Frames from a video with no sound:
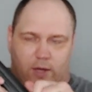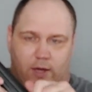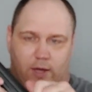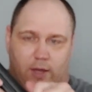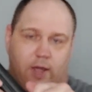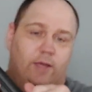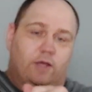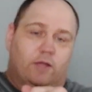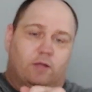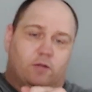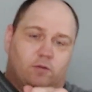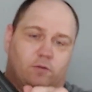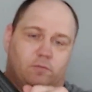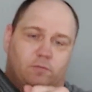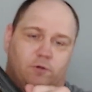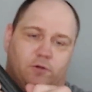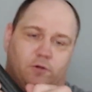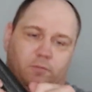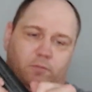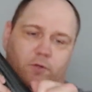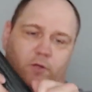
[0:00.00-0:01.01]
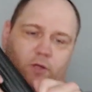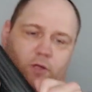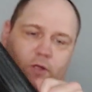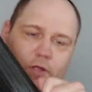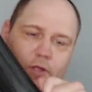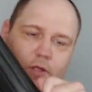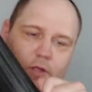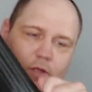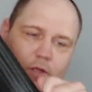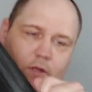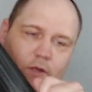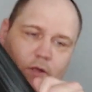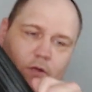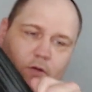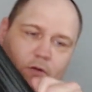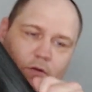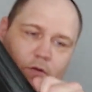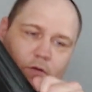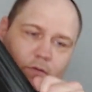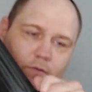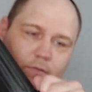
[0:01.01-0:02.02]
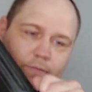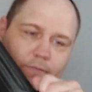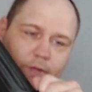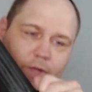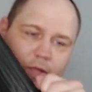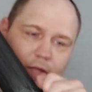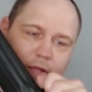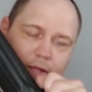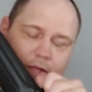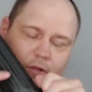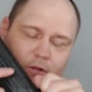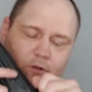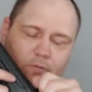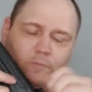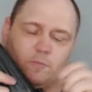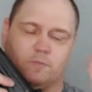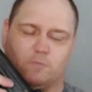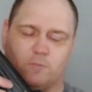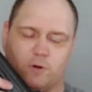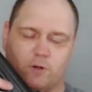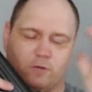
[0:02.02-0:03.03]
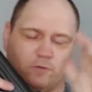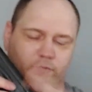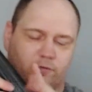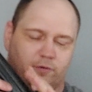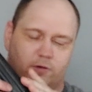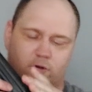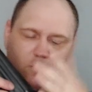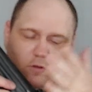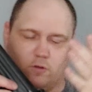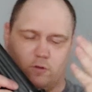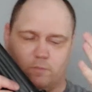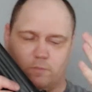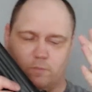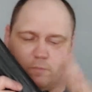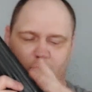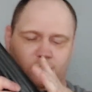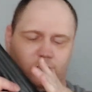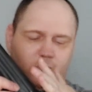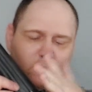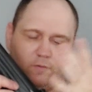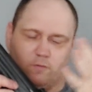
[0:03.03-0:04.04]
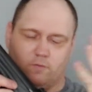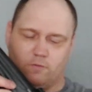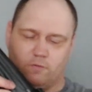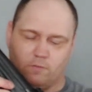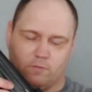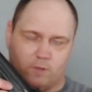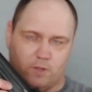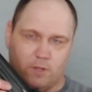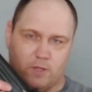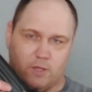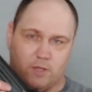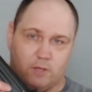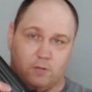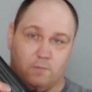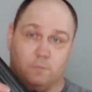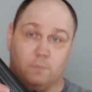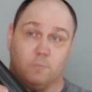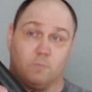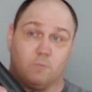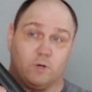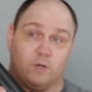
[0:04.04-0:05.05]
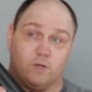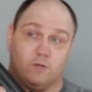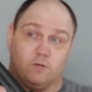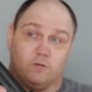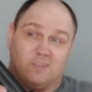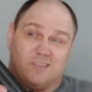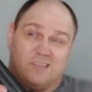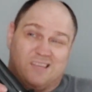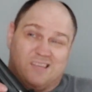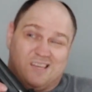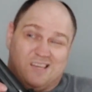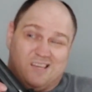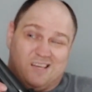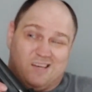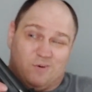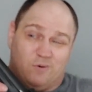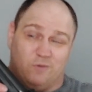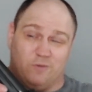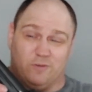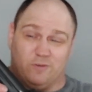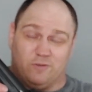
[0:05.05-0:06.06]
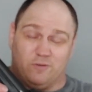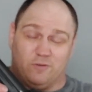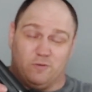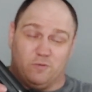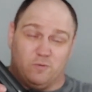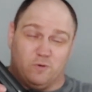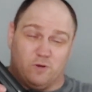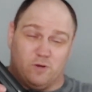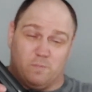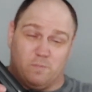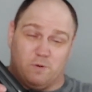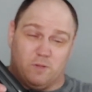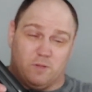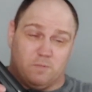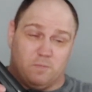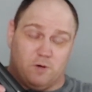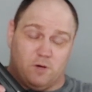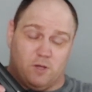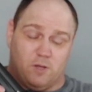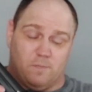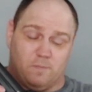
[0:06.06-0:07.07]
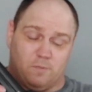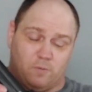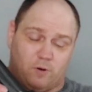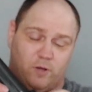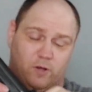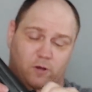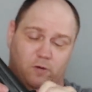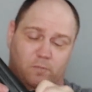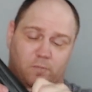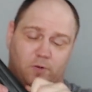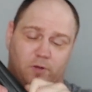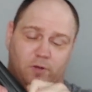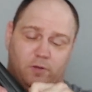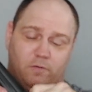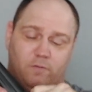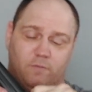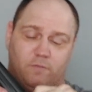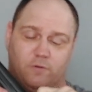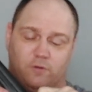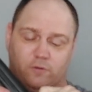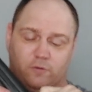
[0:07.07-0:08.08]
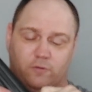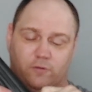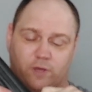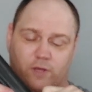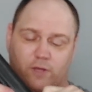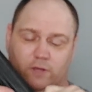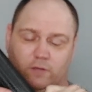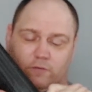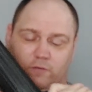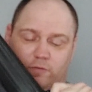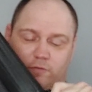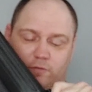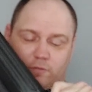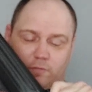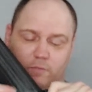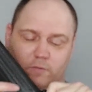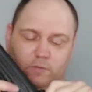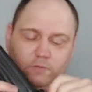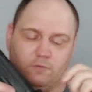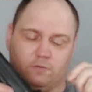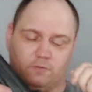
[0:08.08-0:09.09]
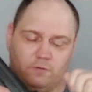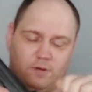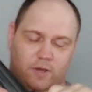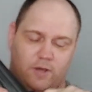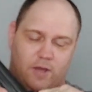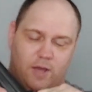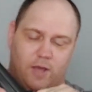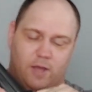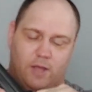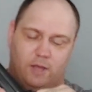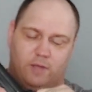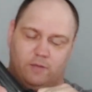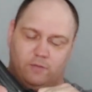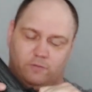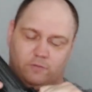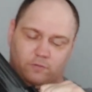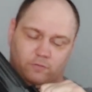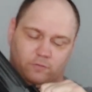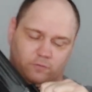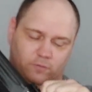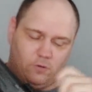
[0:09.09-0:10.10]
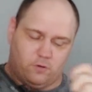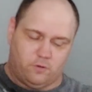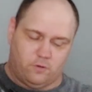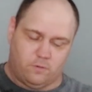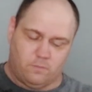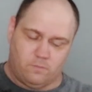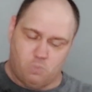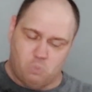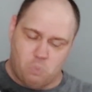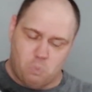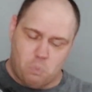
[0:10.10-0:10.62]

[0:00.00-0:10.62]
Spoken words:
I like aluminum. I like aluminum rails. It's an aluminum receiver. I like aluminum rails. Wasn't too worried about the polymer rail, but for a sighting system, this is nice and secure.